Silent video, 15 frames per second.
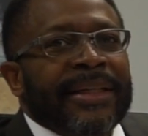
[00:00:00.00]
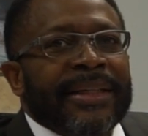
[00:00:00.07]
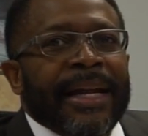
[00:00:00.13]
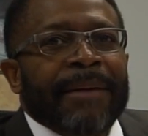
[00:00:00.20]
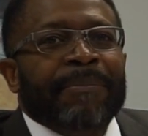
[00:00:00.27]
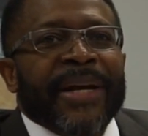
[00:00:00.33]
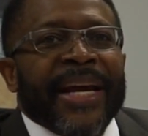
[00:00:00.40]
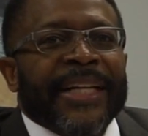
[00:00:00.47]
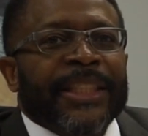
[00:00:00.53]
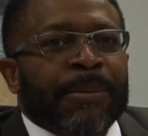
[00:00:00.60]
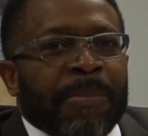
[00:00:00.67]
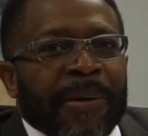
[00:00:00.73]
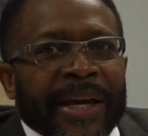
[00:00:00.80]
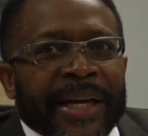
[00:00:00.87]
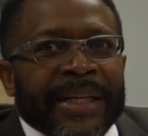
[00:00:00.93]
Let me
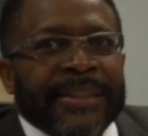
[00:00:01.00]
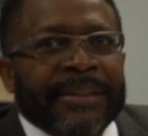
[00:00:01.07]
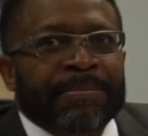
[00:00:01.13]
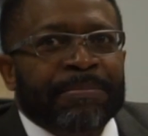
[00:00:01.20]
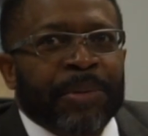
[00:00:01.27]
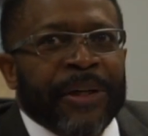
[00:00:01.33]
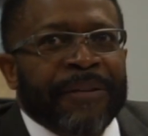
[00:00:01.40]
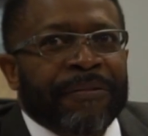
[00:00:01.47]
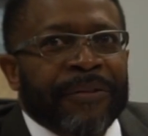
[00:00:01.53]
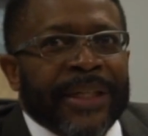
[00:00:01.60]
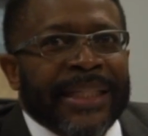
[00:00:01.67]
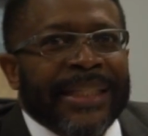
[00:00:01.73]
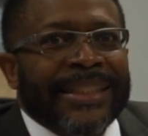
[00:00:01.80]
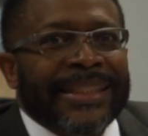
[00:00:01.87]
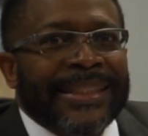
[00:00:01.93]
explain
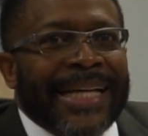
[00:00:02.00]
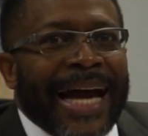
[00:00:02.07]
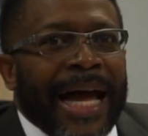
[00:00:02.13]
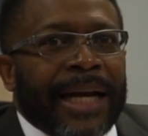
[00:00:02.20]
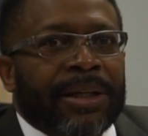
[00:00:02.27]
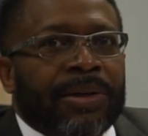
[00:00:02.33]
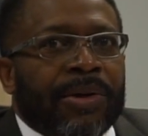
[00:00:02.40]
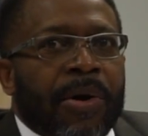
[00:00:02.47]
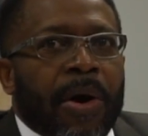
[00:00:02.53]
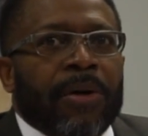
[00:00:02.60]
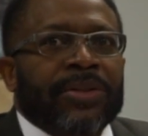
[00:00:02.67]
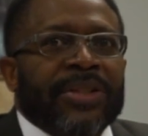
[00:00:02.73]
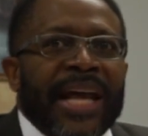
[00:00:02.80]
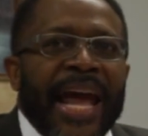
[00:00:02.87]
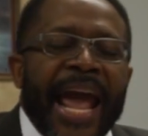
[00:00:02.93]
briefly dollar
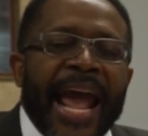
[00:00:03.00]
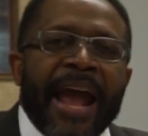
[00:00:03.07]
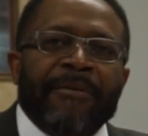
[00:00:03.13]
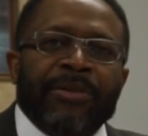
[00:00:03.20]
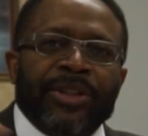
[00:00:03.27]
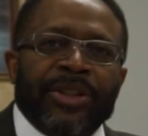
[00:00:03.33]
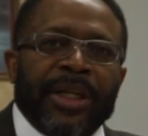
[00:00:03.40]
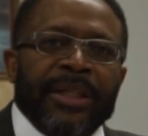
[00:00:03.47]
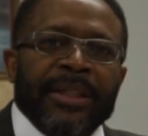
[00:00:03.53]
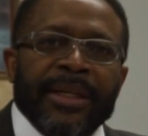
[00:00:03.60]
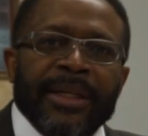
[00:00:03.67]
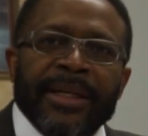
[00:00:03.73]
cost averaging.